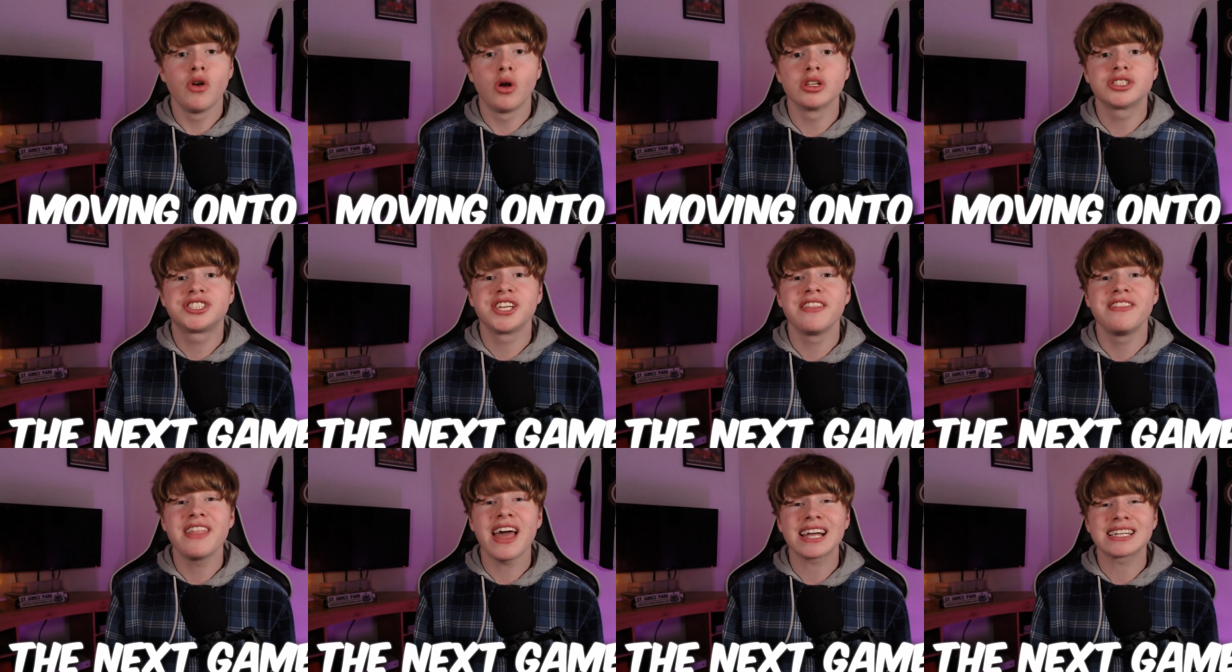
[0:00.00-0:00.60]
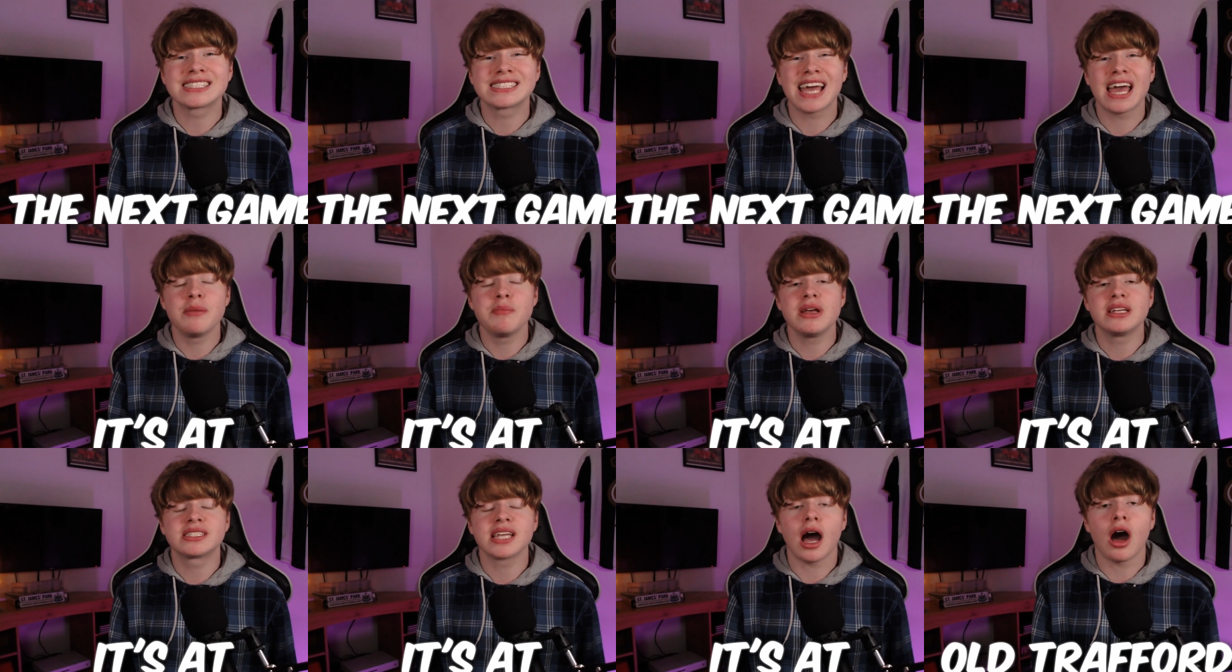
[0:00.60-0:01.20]
on to the next game
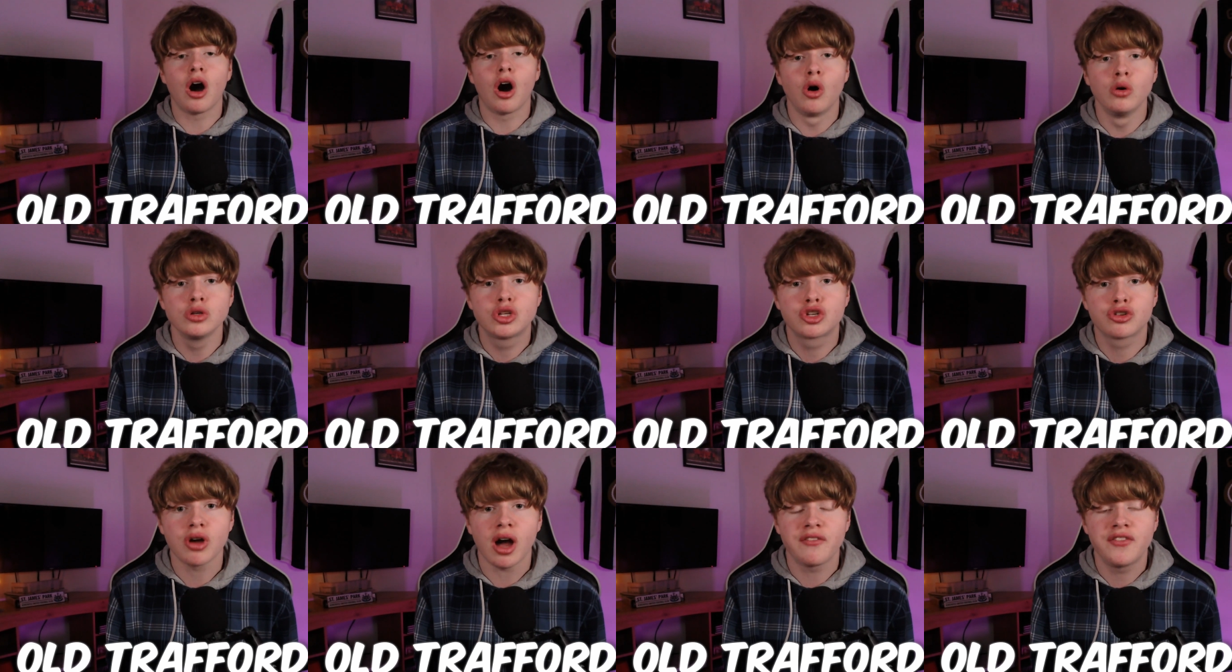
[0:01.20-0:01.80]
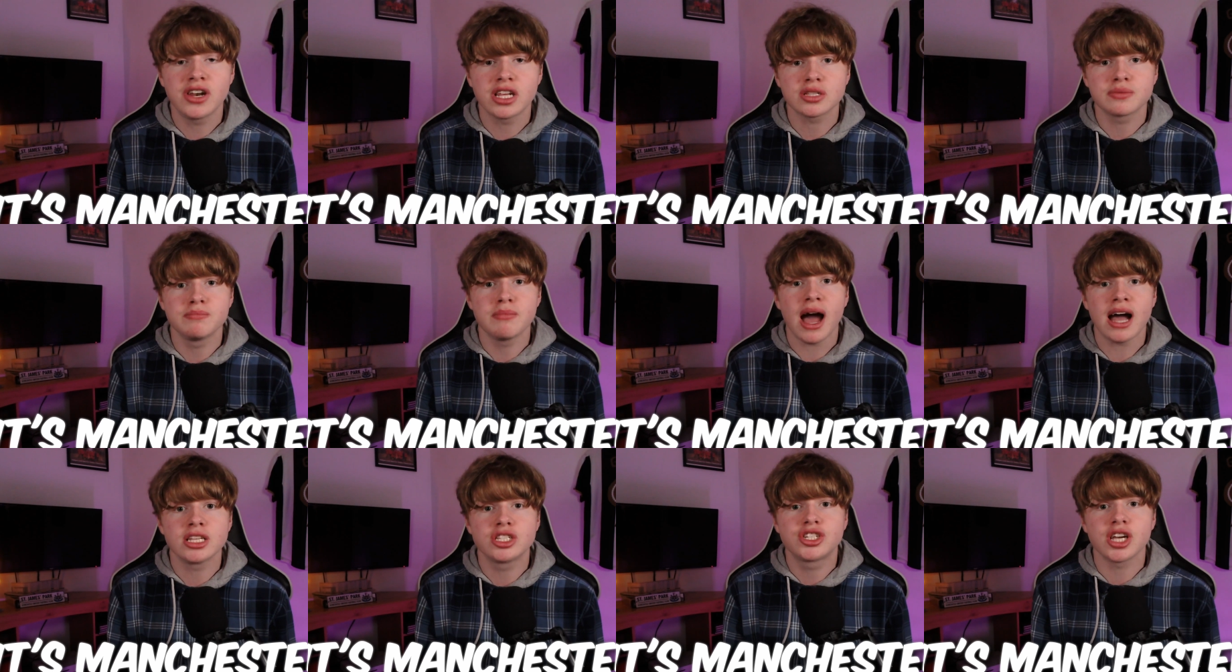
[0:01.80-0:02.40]
is at Old Trafford. It's
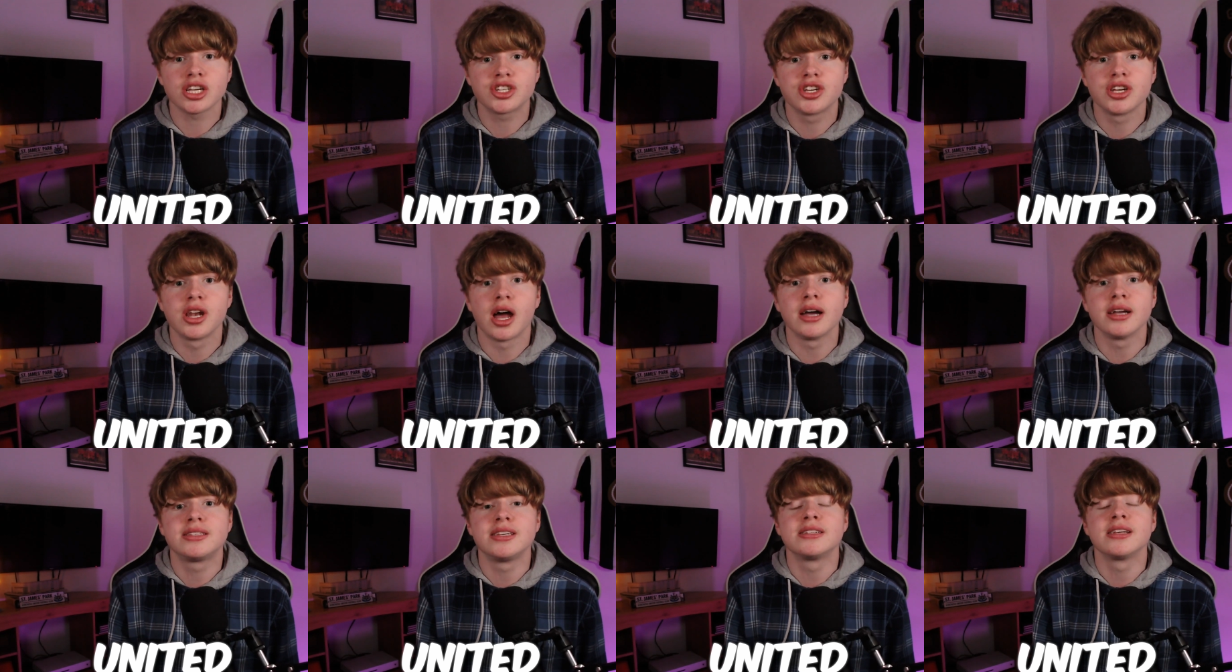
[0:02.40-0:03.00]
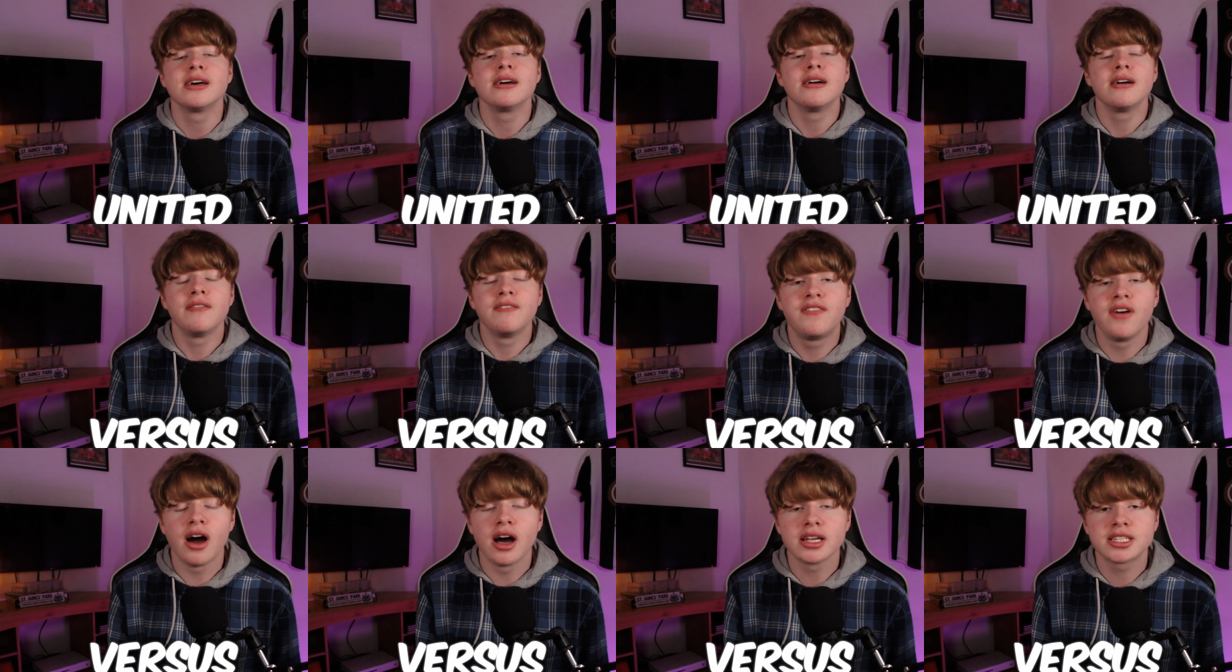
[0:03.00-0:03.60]
Manchester United
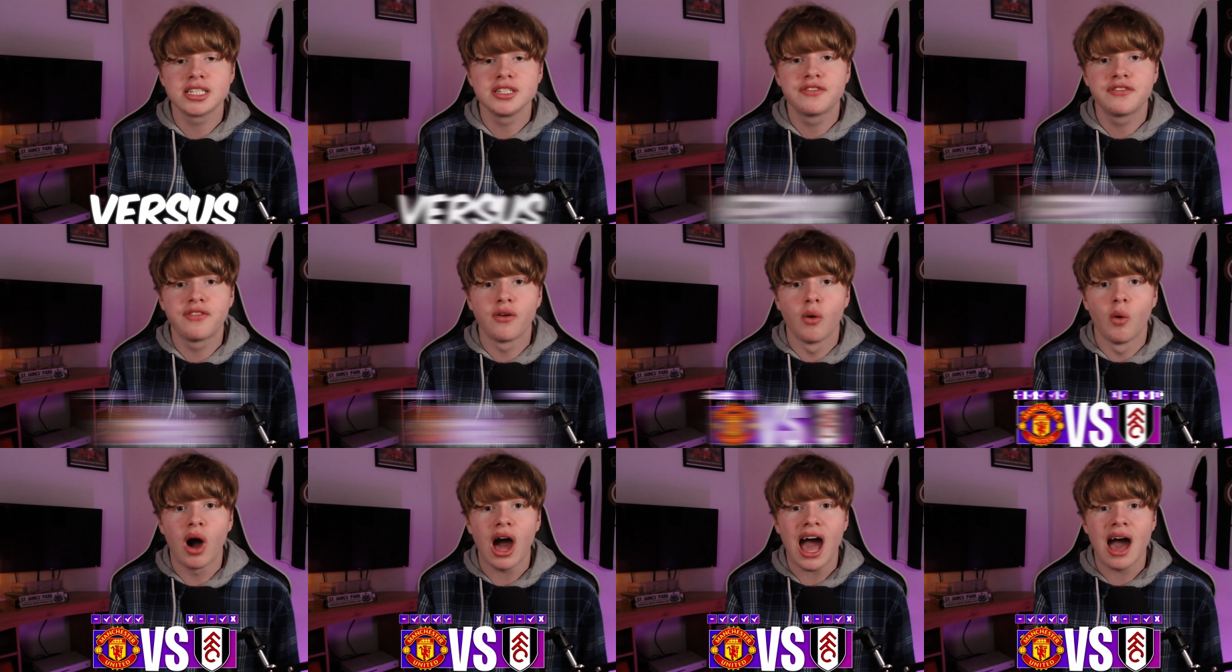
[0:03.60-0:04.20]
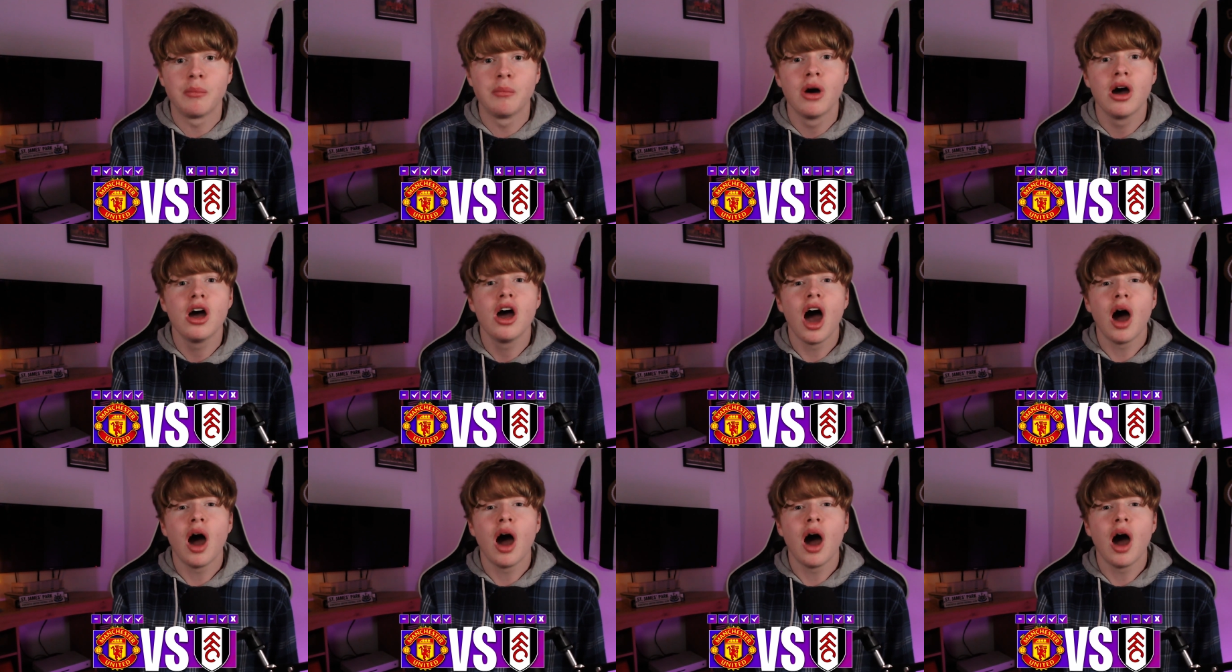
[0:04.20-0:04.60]
versus Fulham.